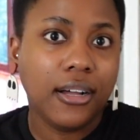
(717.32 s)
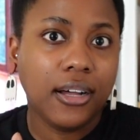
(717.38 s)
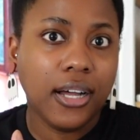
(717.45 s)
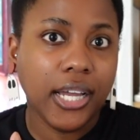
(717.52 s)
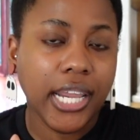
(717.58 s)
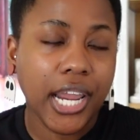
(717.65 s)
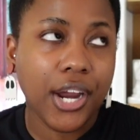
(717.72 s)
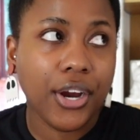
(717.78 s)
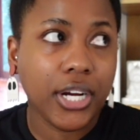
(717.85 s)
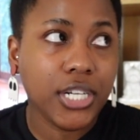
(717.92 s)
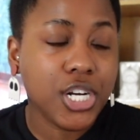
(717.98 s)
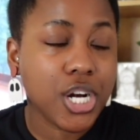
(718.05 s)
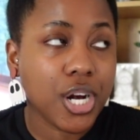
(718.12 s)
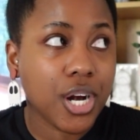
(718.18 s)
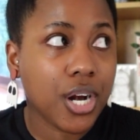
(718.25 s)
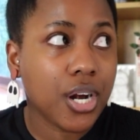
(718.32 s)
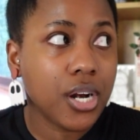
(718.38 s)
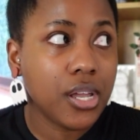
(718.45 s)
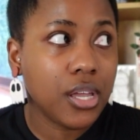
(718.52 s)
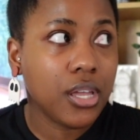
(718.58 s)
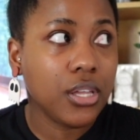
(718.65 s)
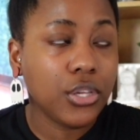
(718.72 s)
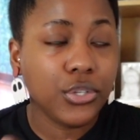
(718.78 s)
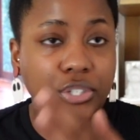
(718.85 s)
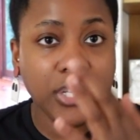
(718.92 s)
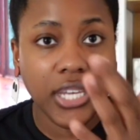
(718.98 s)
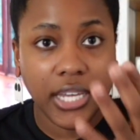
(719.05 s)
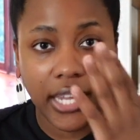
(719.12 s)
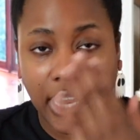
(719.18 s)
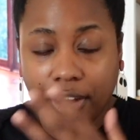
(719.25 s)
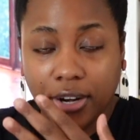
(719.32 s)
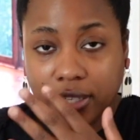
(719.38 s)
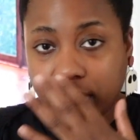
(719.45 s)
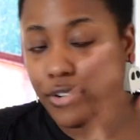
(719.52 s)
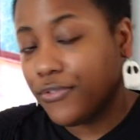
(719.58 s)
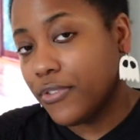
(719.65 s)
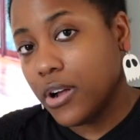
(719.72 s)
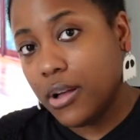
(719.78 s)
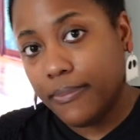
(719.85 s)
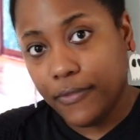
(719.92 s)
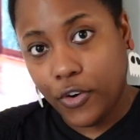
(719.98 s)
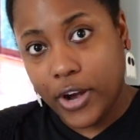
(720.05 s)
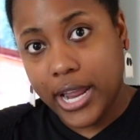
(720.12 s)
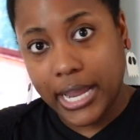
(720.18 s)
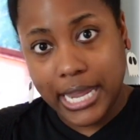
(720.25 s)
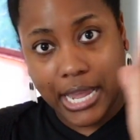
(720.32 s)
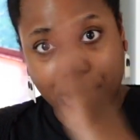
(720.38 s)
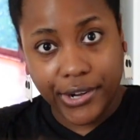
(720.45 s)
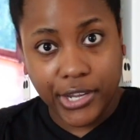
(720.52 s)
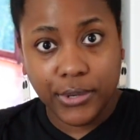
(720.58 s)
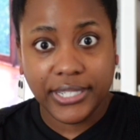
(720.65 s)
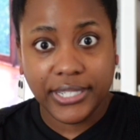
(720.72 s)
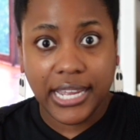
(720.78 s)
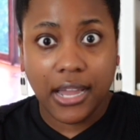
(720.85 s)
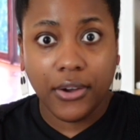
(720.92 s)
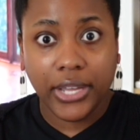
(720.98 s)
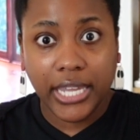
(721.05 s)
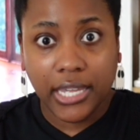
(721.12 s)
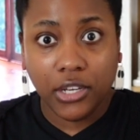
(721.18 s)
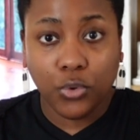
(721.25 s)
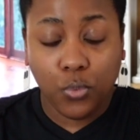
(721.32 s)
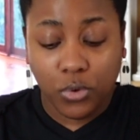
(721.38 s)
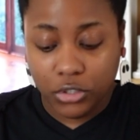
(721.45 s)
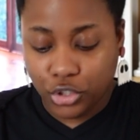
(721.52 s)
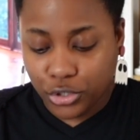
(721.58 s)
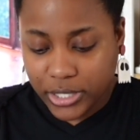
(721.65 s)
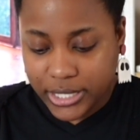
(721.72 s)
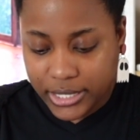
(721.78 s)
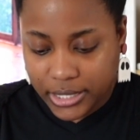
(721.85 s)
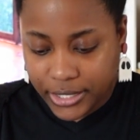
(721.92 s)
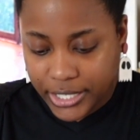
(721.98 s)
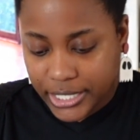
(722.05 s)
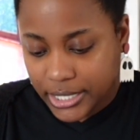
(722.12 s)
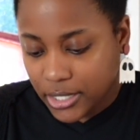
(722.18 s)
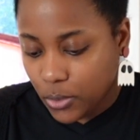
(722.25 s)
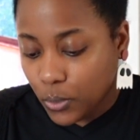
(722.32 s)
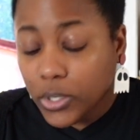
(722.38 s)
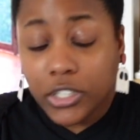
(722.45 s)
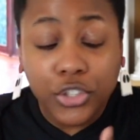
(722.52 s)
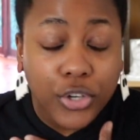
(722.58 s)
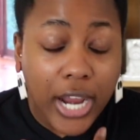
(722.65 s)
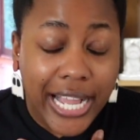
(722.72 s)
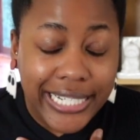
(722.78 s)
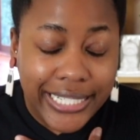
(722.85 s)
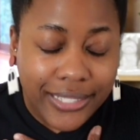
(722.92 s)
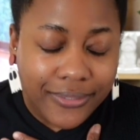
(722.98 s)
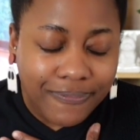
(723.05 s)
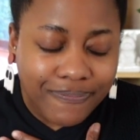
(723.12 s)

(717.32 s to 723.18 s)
a character, you see a character from Grand County now in the Will Trent series. So Will Trent